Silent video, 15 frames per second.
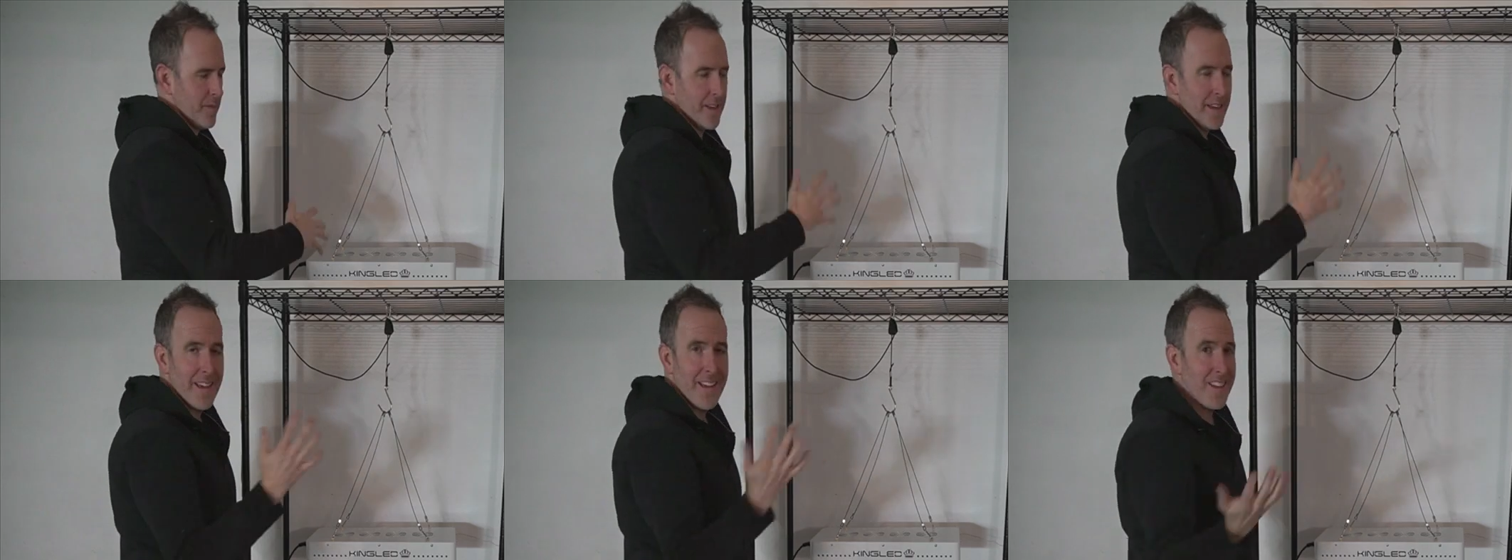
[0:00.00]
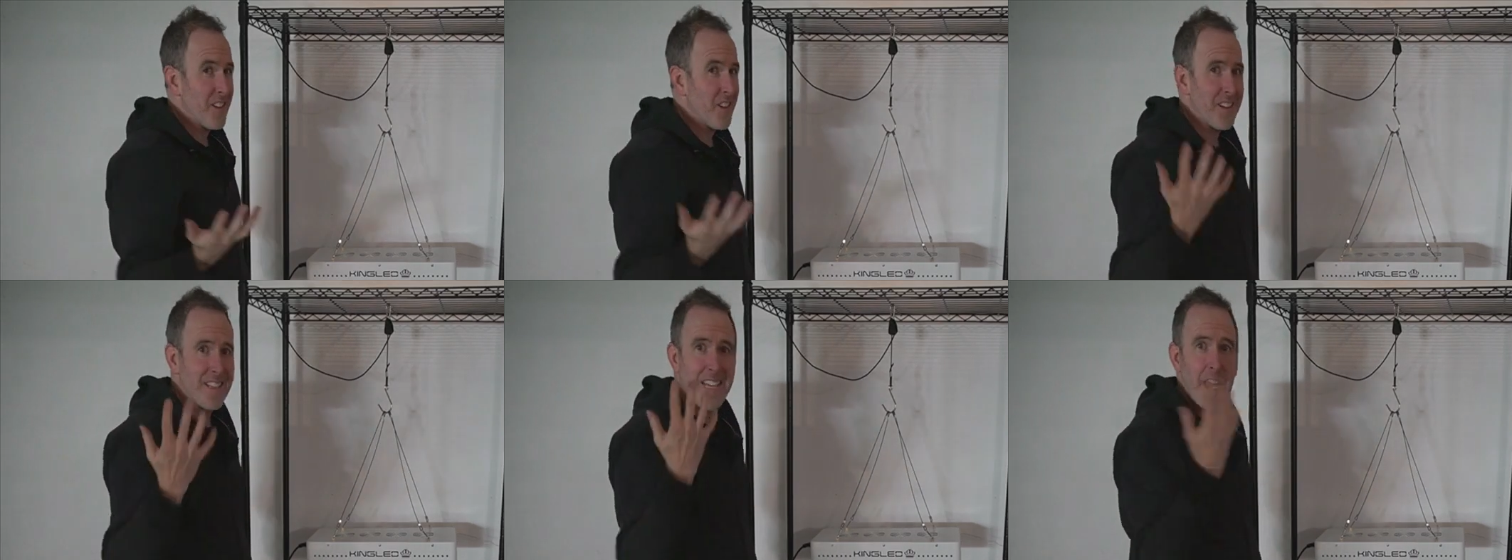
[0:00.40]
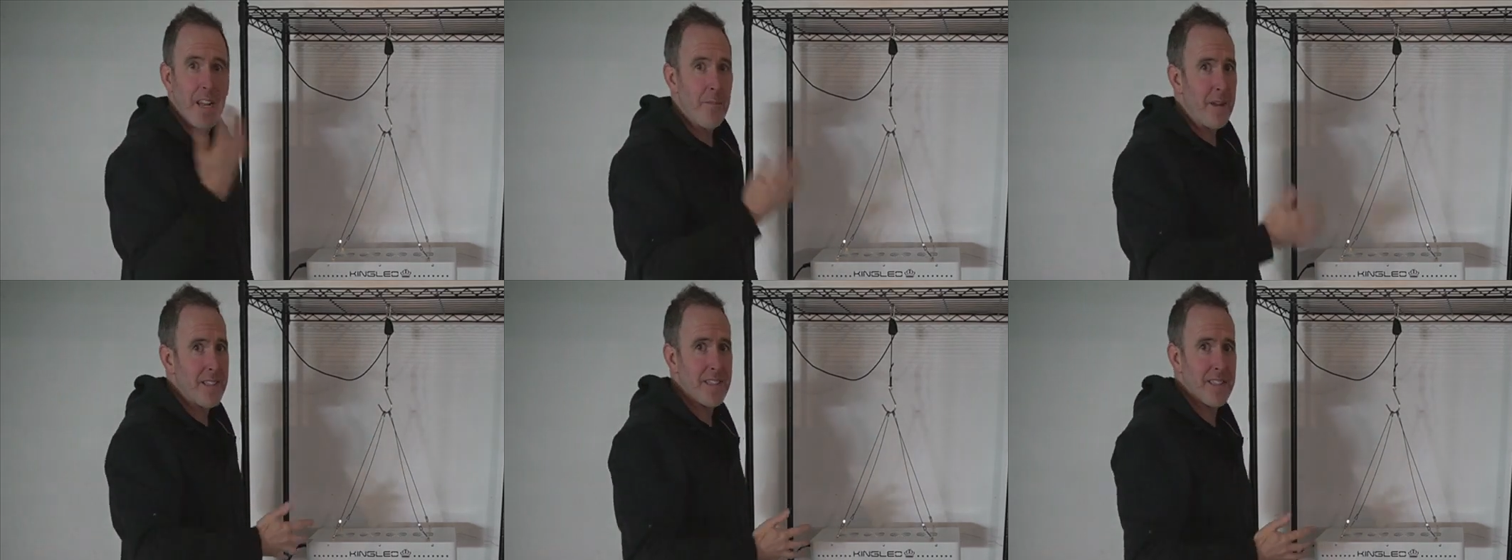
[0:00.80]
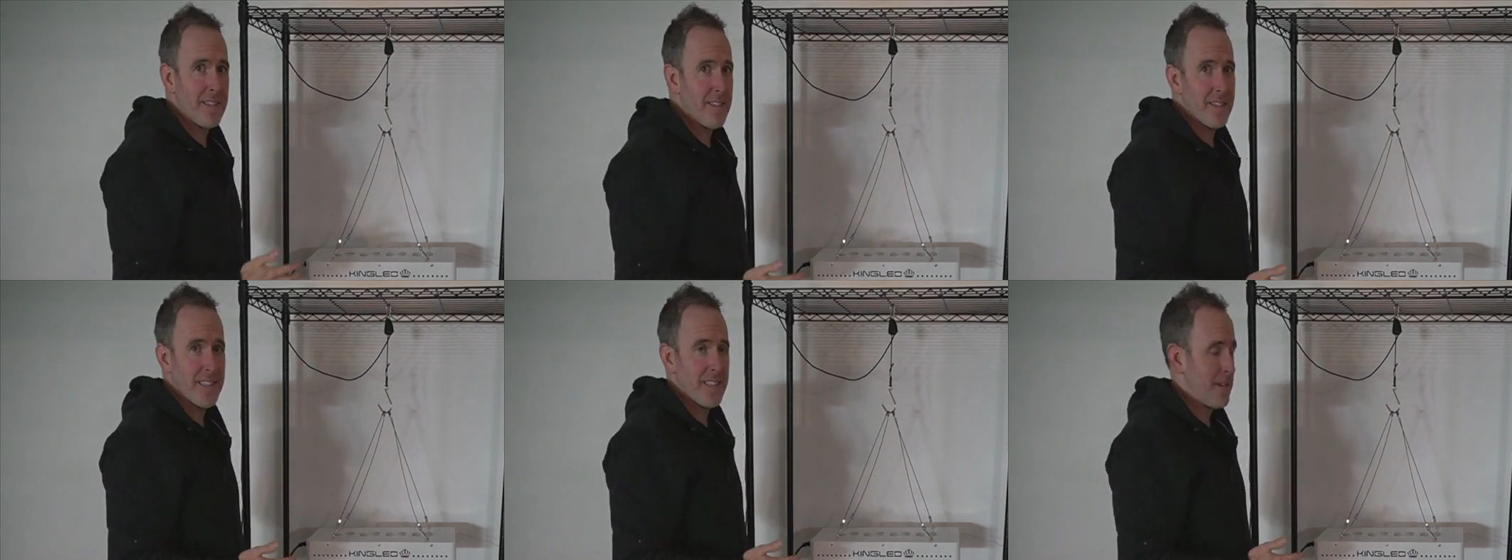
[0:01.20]
Again, took 10 minutes
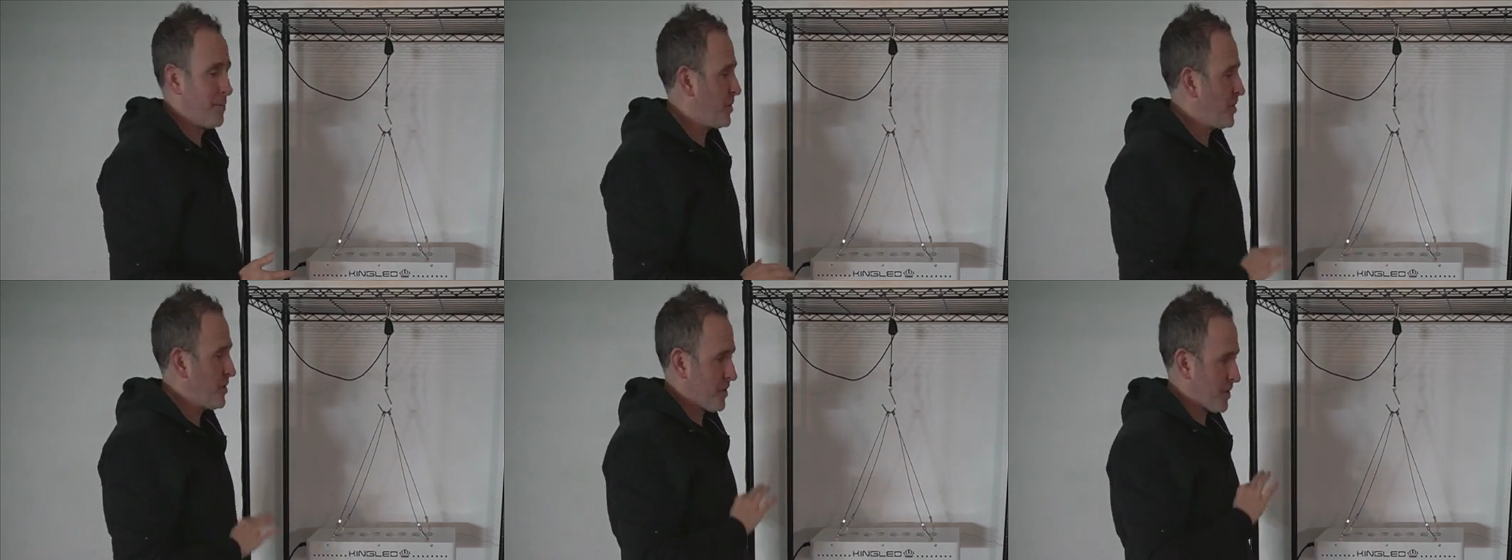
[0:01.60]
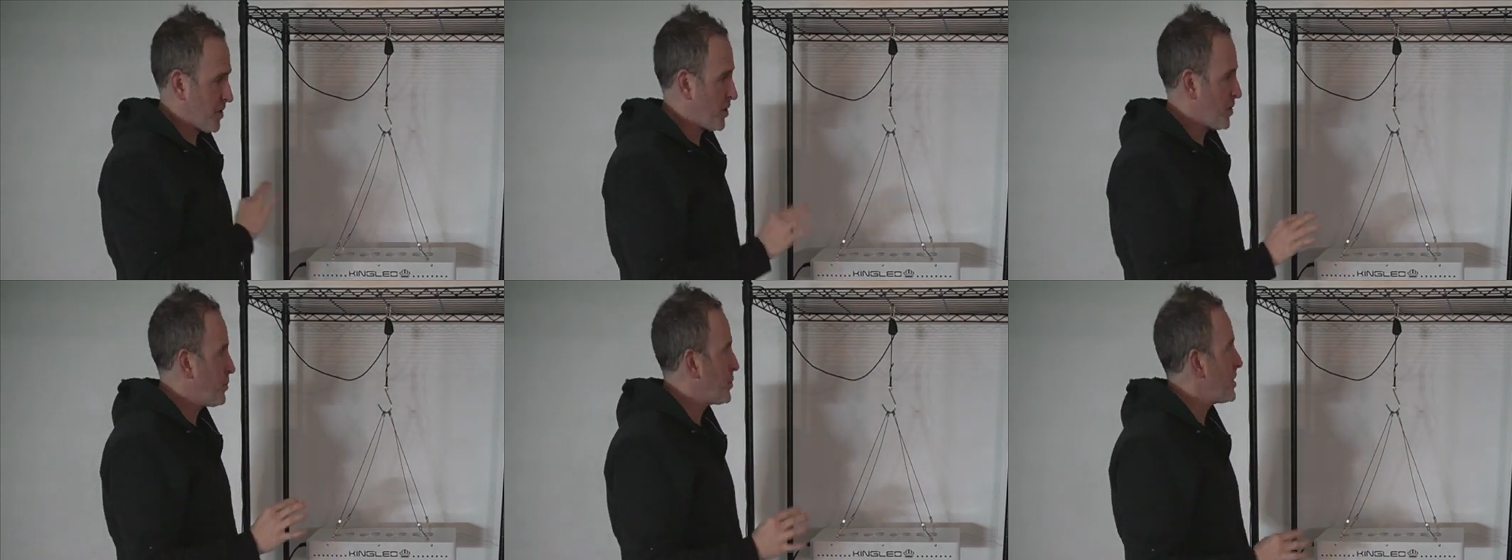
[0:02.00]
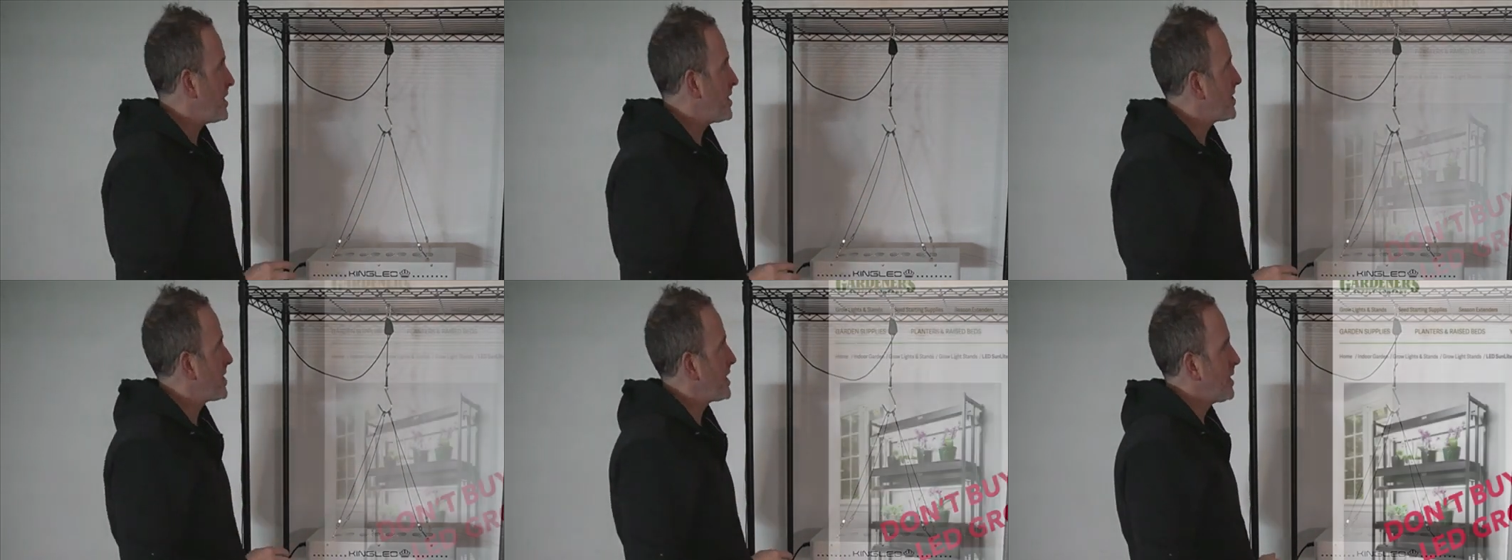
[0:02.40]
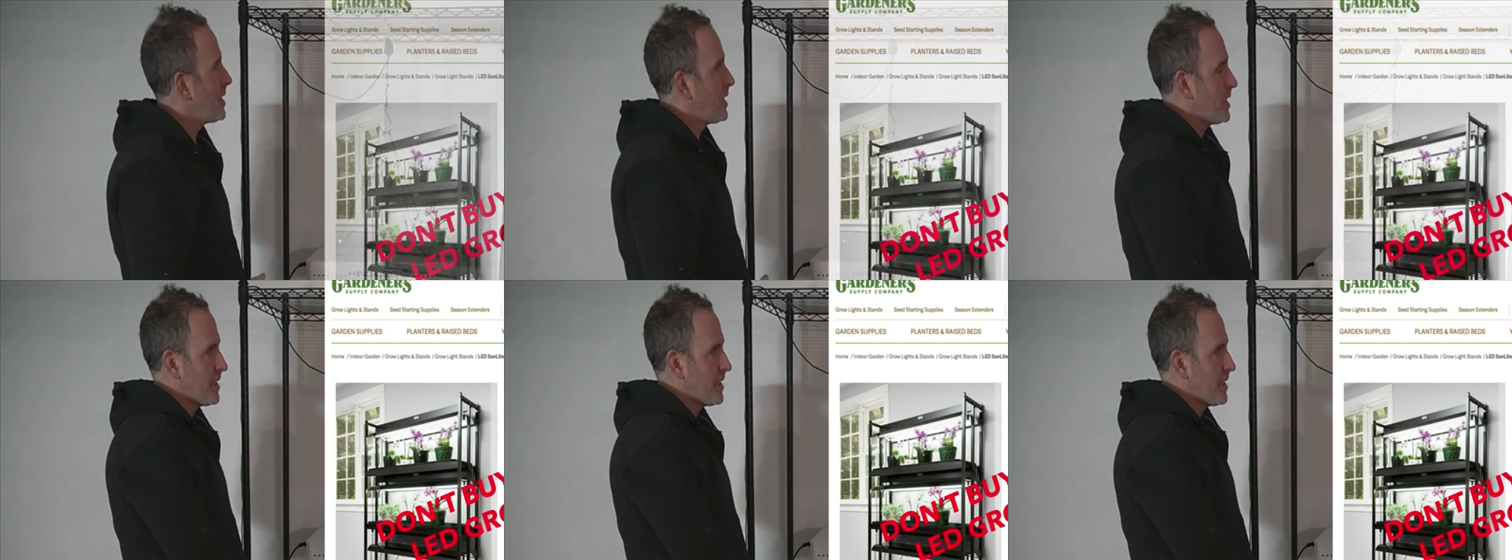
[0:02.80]
to assemble, super easy.